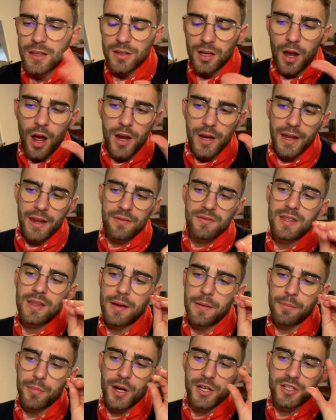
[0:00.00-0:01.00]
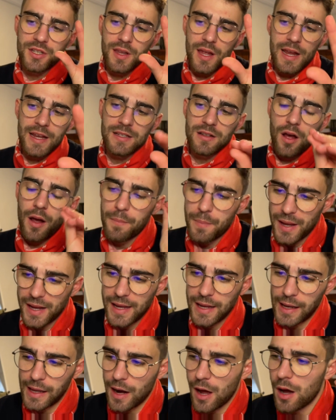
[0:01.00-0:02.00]
kind of gives the impression that he's like
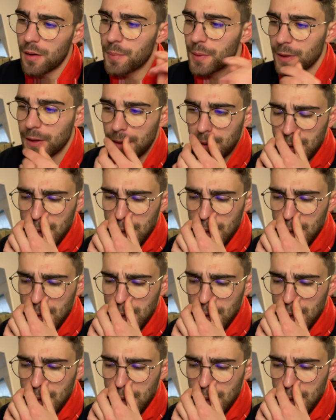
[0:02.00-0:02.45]
picking it up,